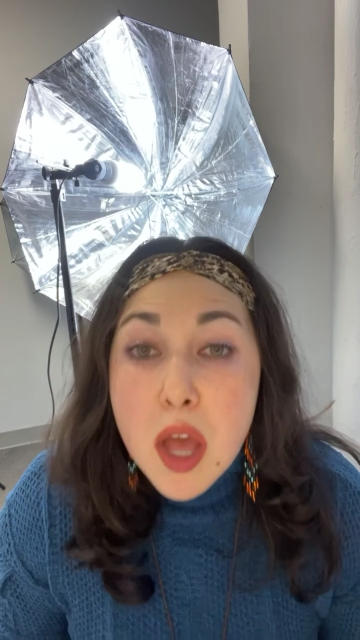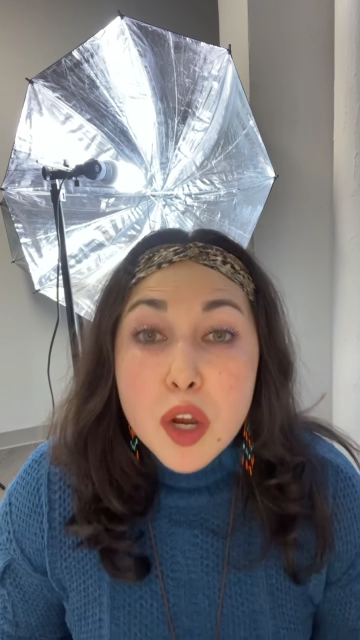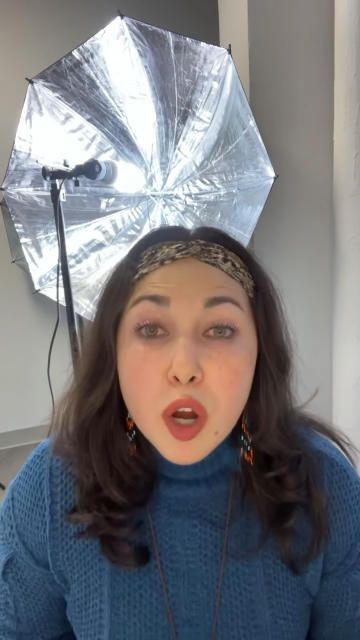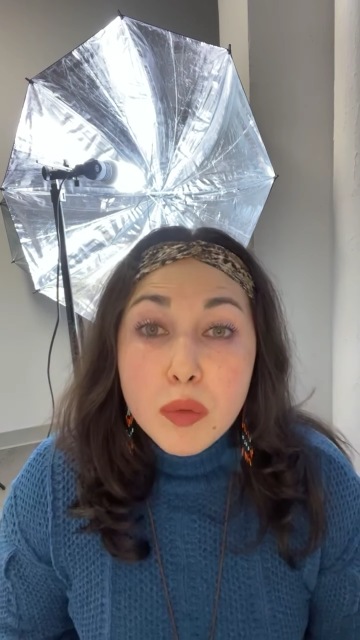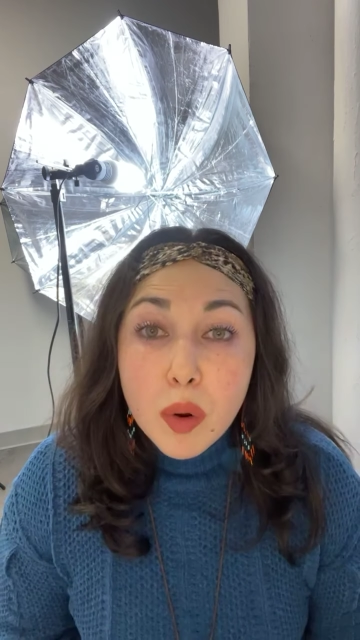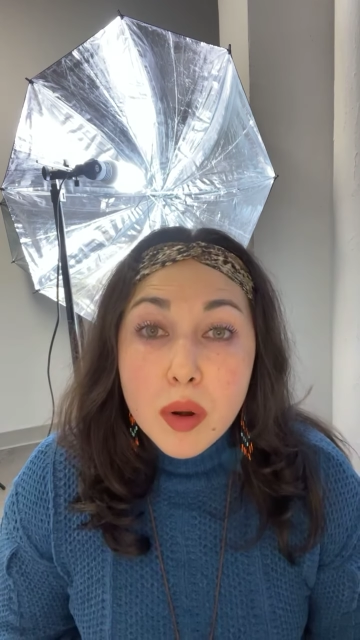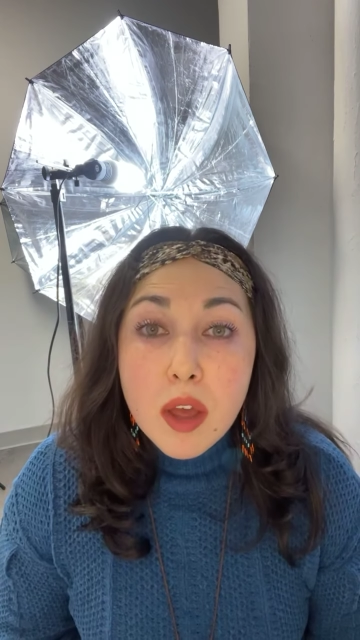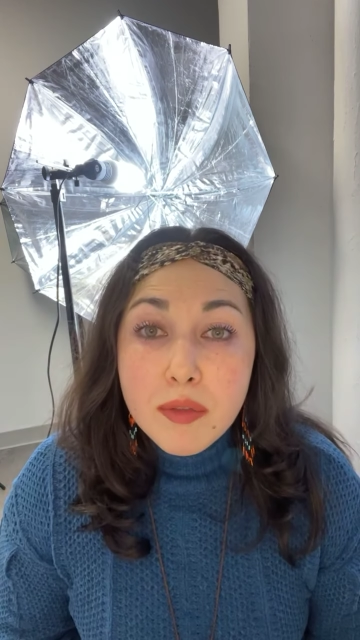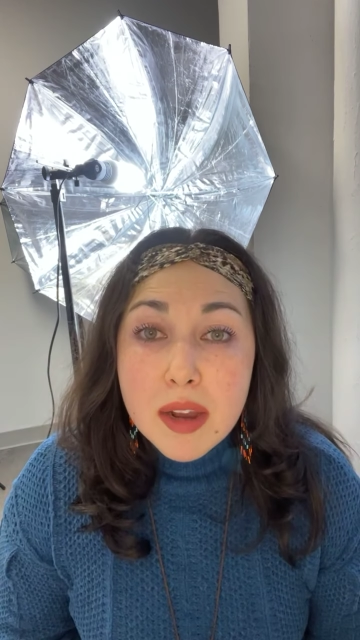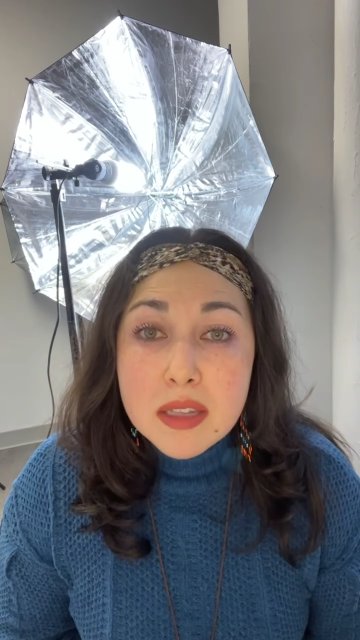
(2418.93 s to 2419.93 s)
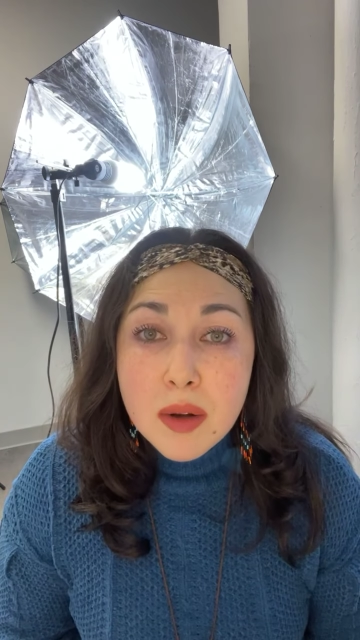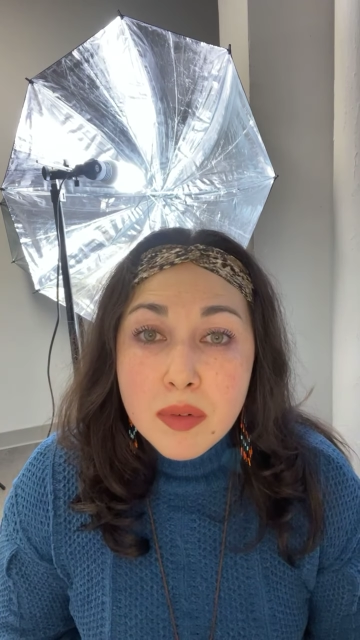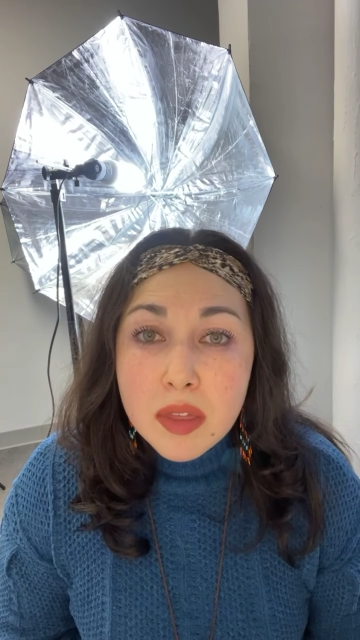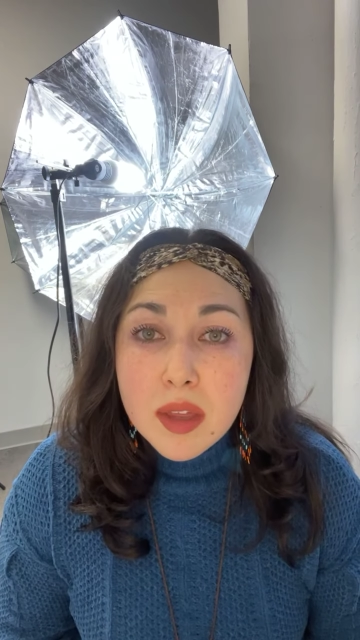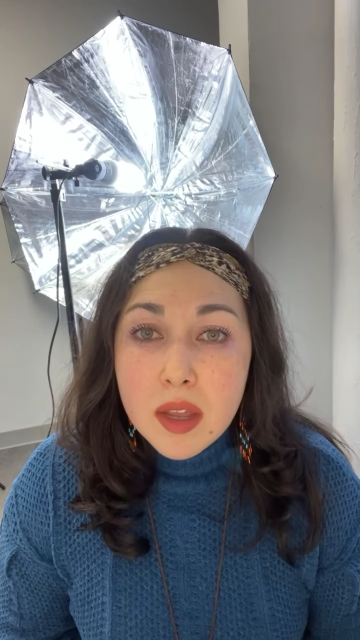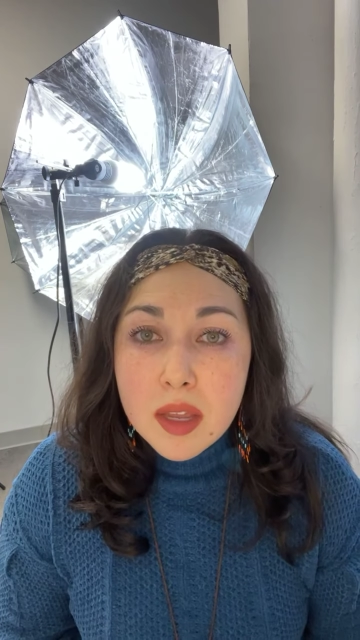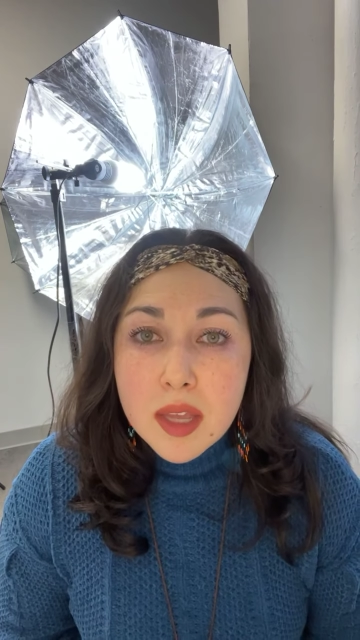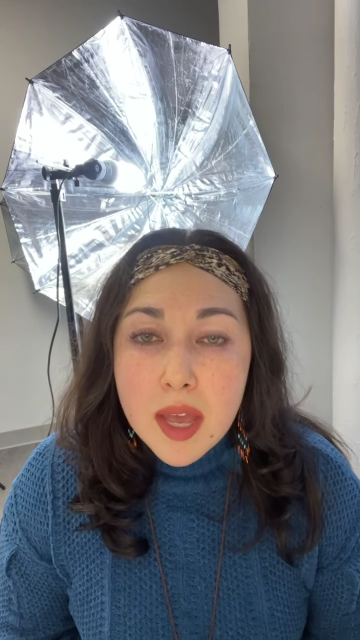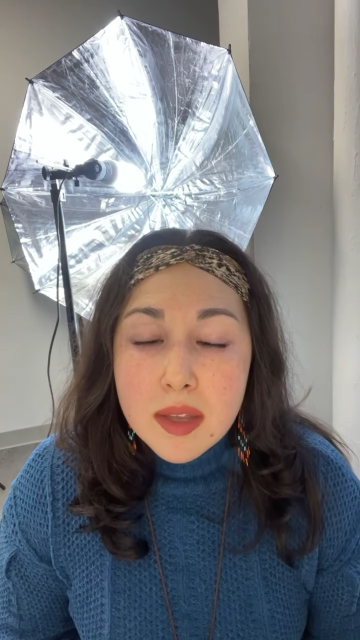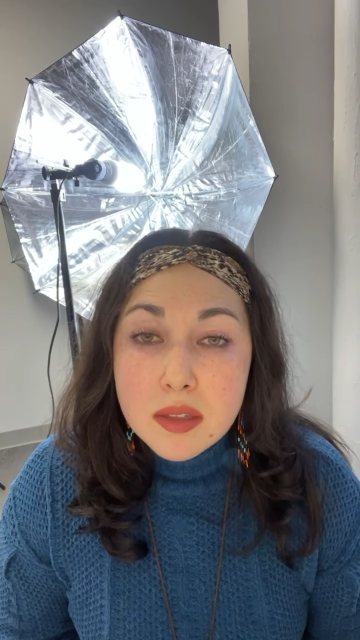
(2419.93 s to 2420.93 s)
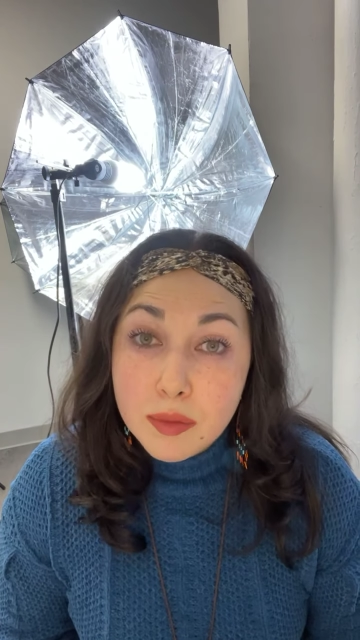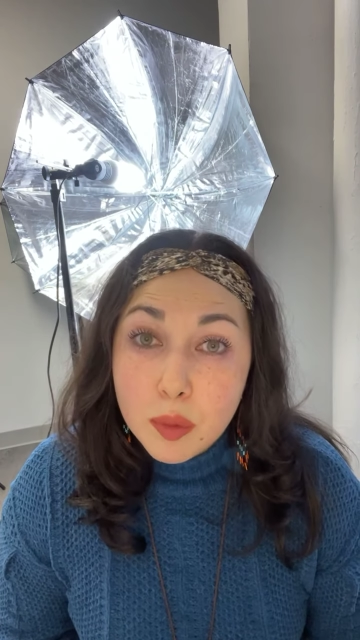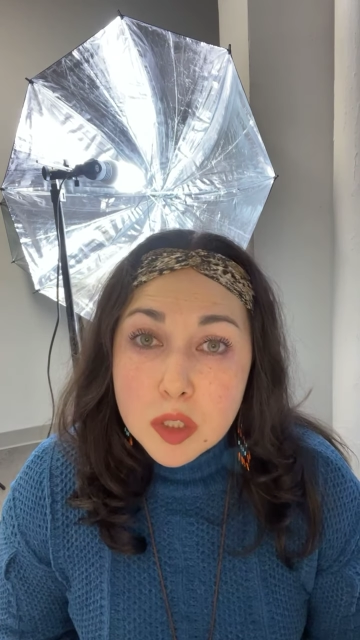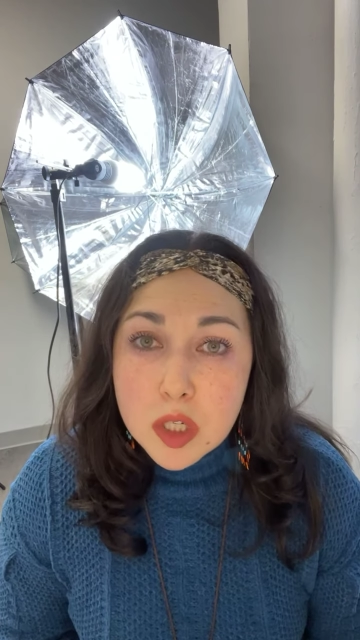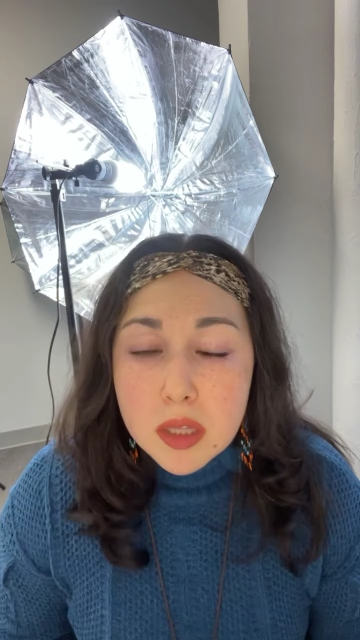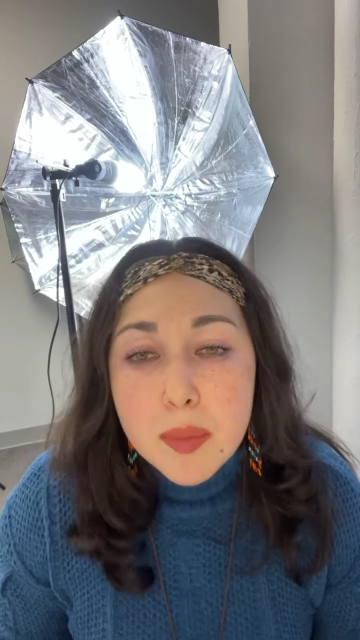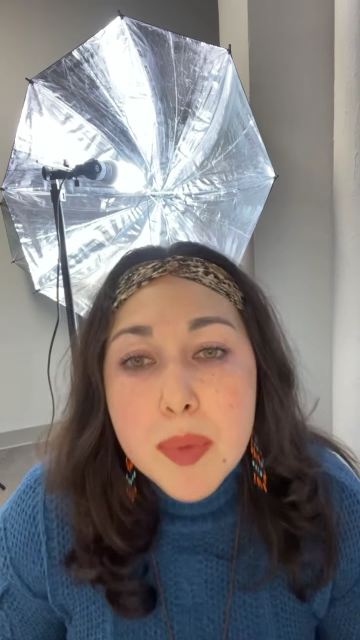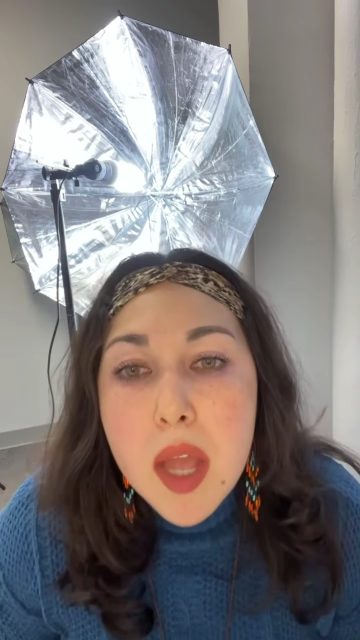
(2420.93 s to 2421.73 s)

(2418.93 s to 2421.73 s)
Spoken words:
Corona affects everything. Yes, unfortunately.